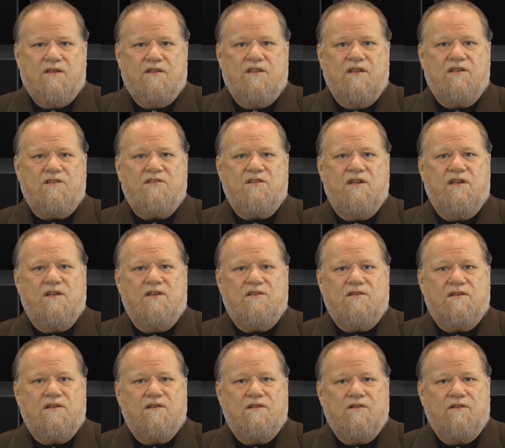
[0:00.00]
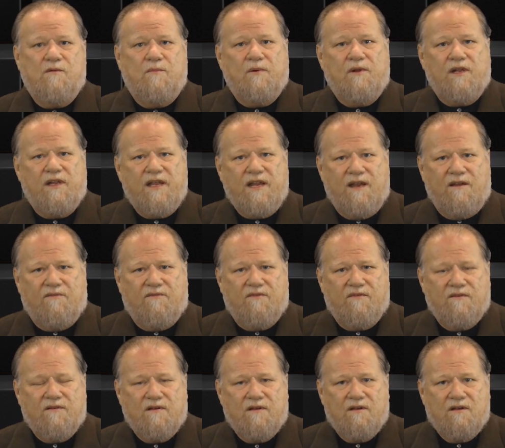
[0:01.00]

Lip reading: This is the belief